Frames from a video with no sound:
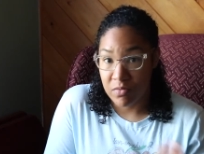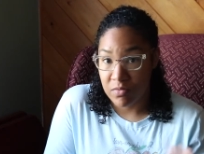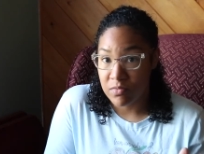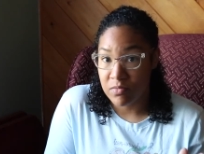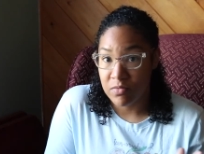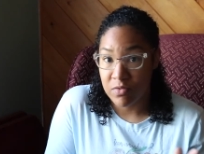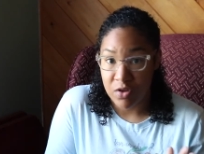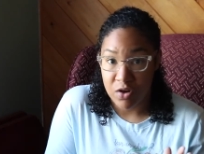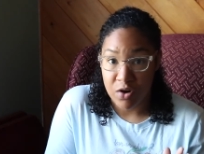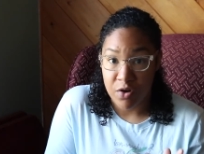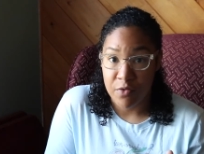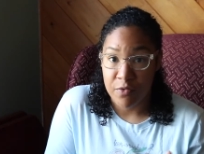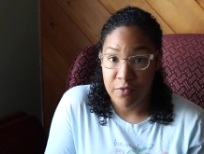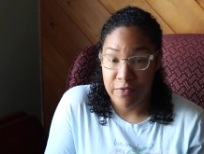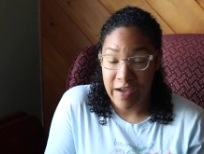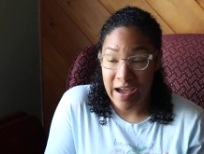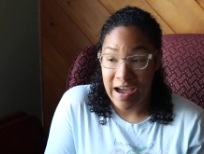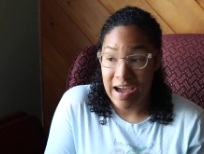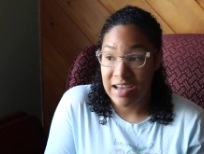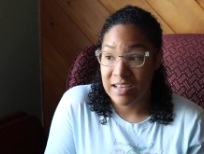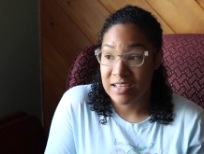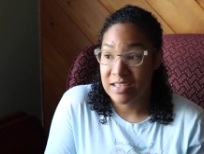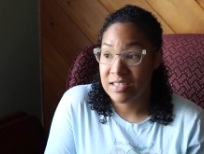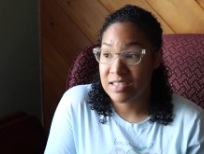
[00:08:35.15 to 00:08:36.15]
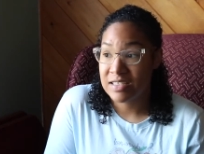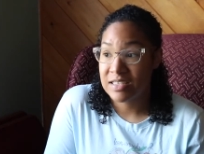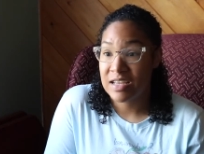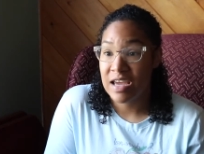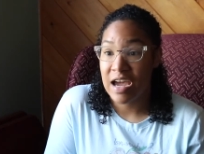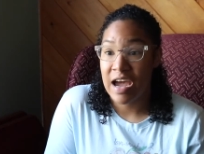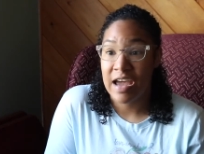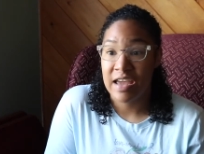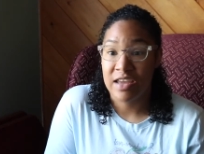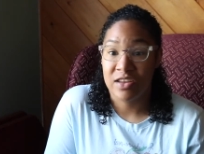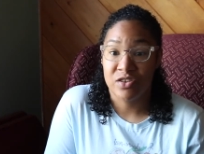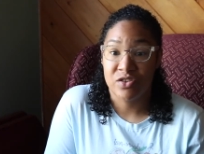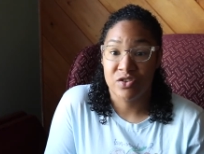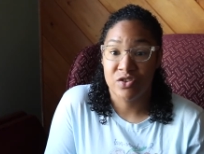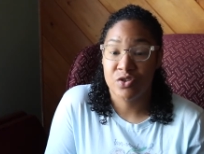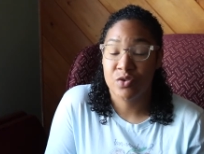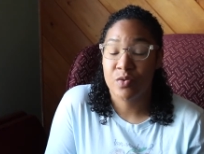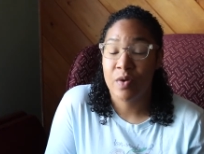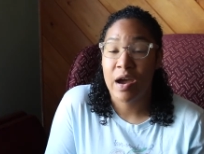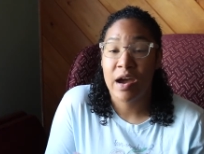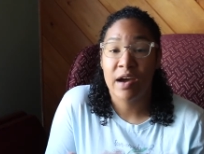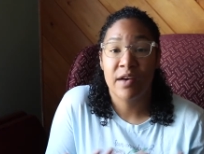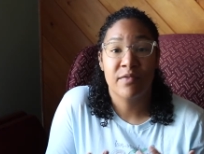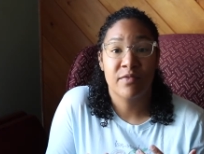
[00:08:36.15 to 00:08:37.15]
you know, vast. I do
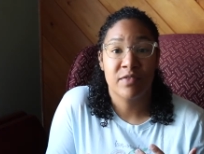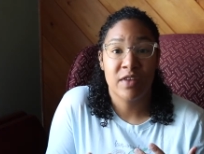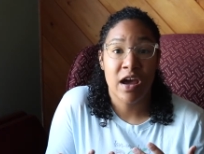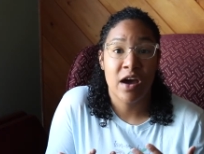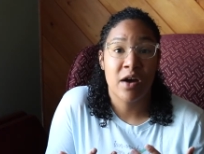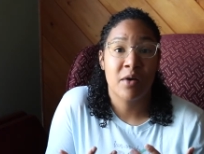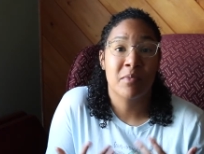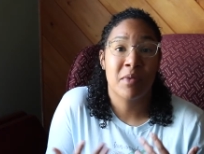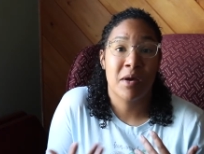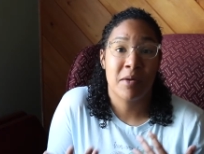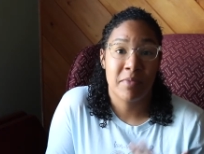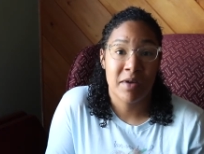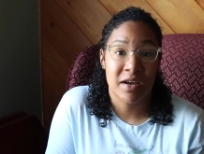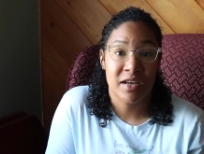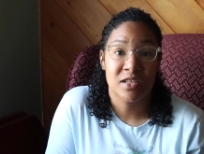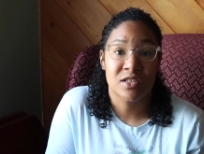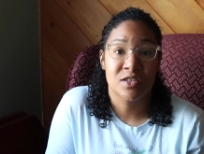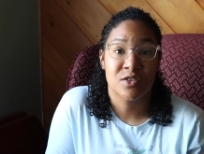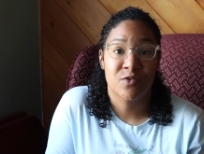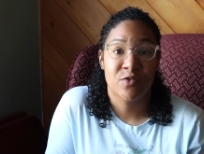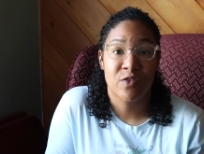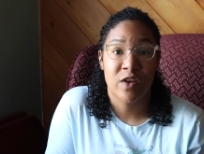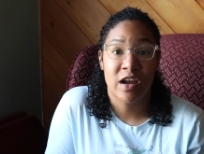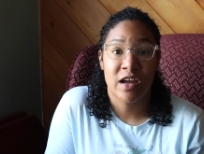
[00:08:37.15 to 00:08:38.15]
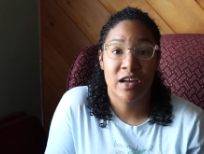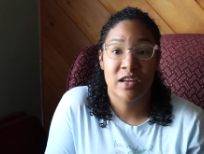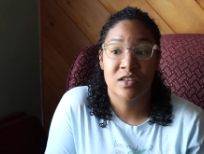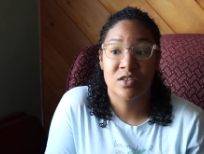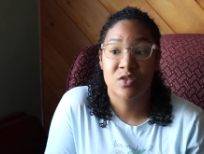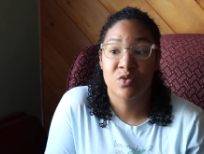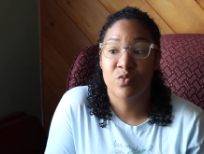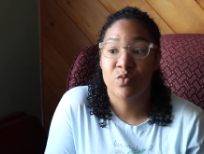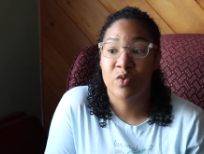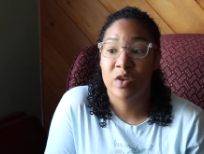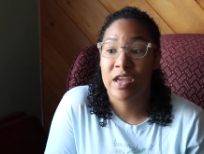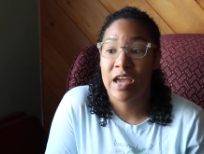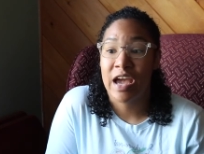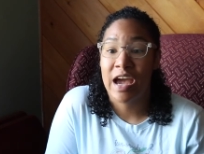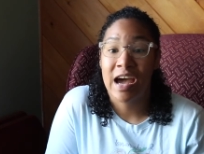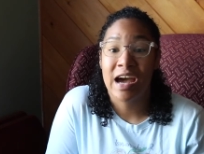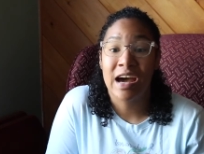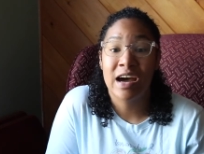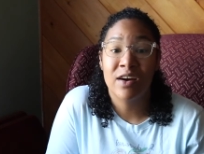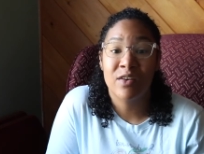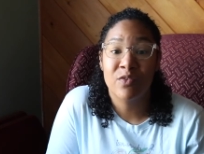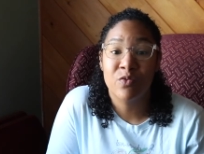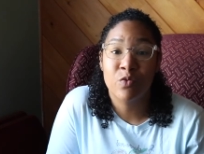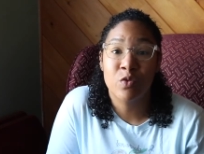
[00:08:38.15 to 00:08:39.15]
have now my best friend. We
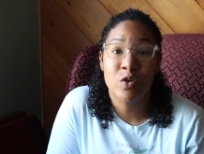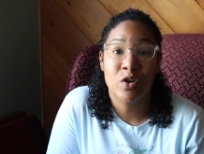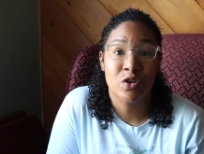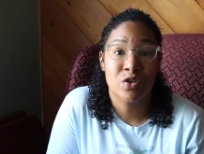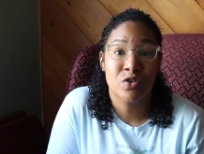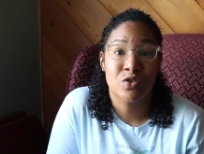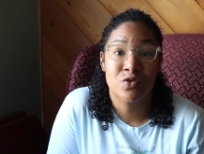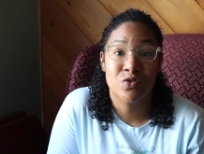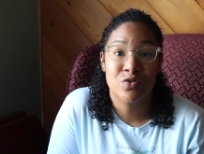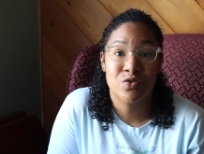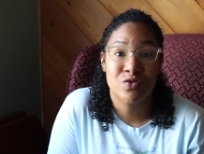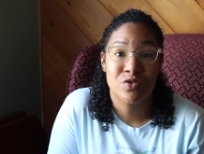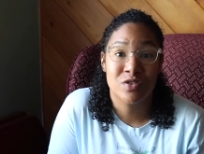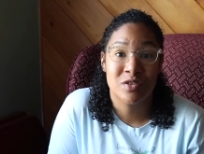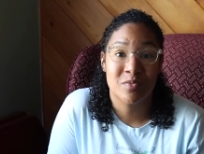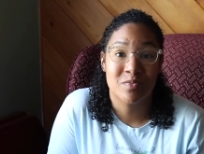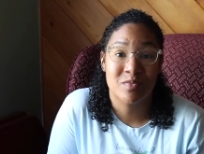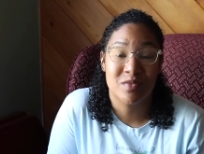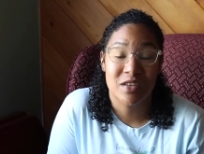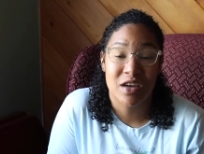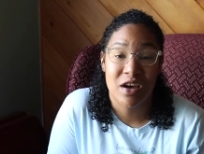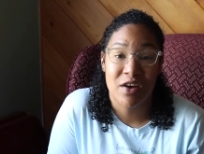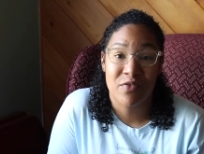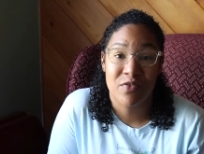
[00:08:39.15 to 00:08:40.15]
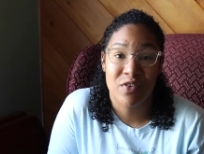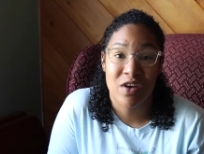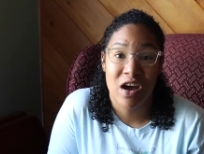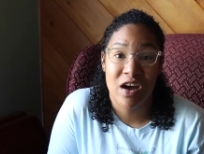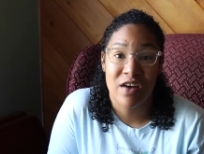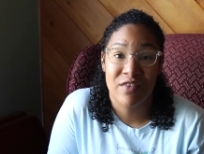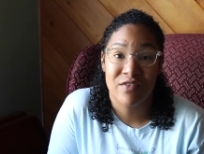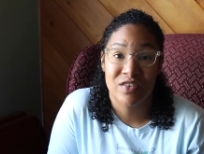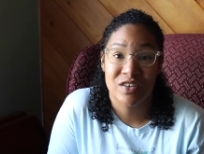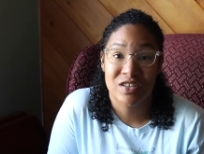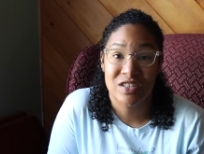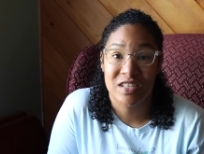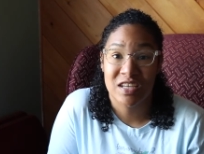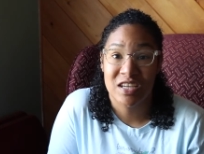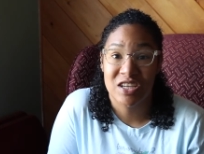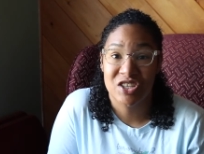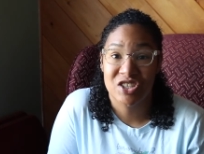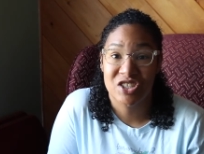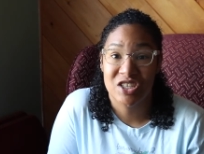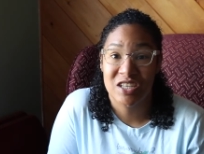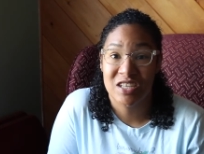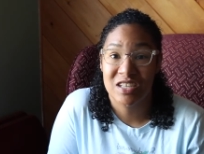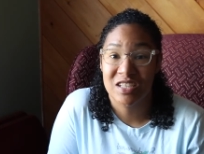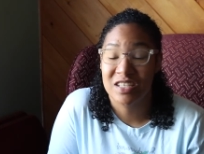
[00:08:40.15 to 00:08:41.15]
have worked through some tough
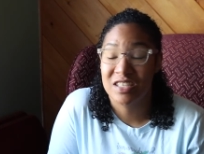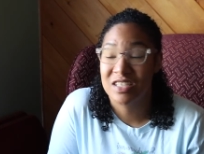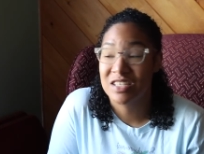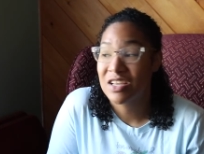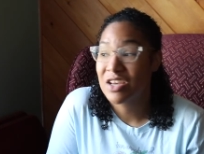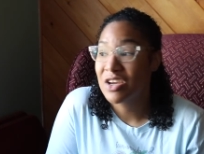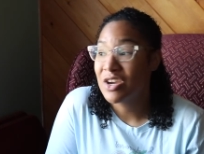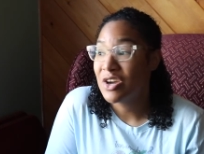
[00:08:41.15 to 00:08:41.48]
conversations.